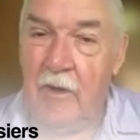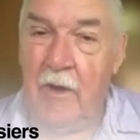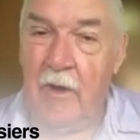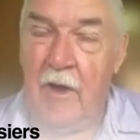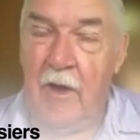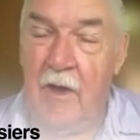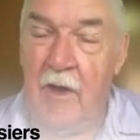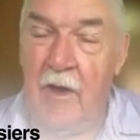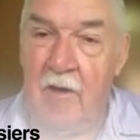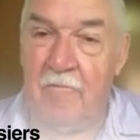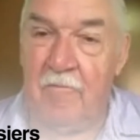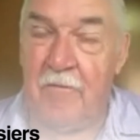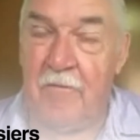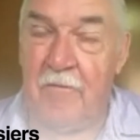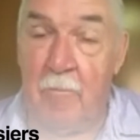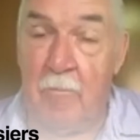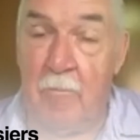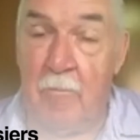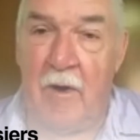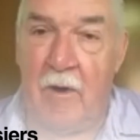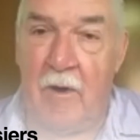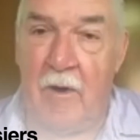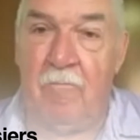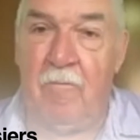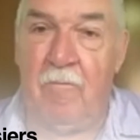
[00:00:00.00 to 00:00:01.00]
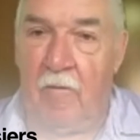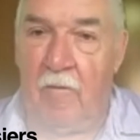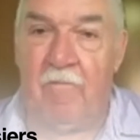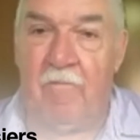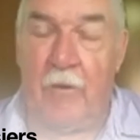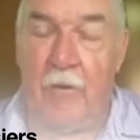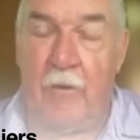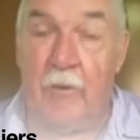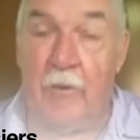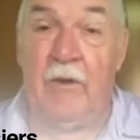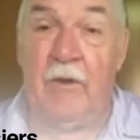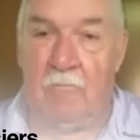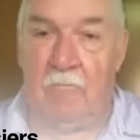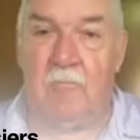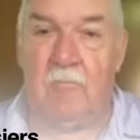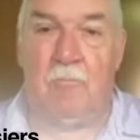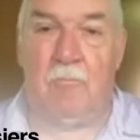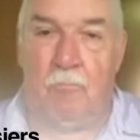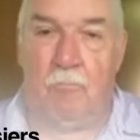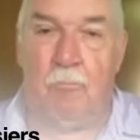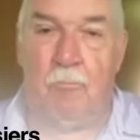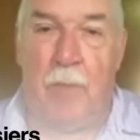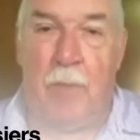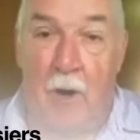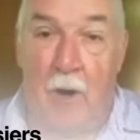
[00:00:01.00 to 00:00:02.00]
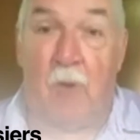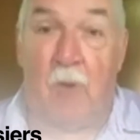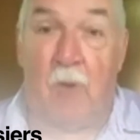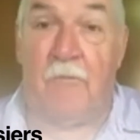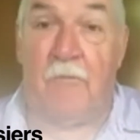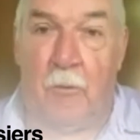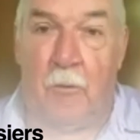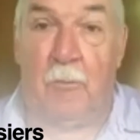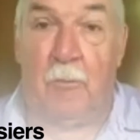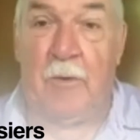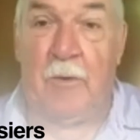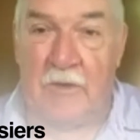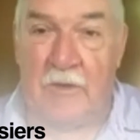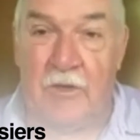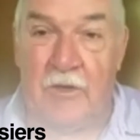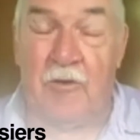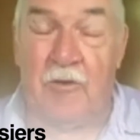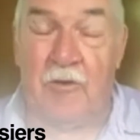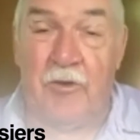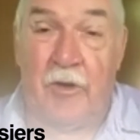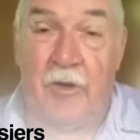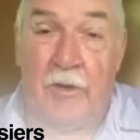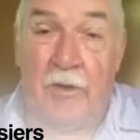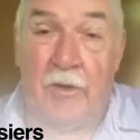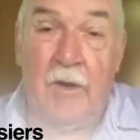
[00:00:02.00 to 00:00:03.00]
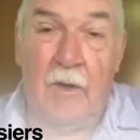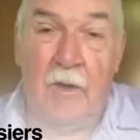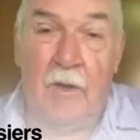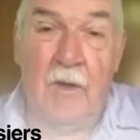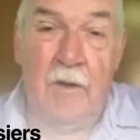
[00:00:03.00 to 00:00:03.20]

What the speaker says: and from a very powerful position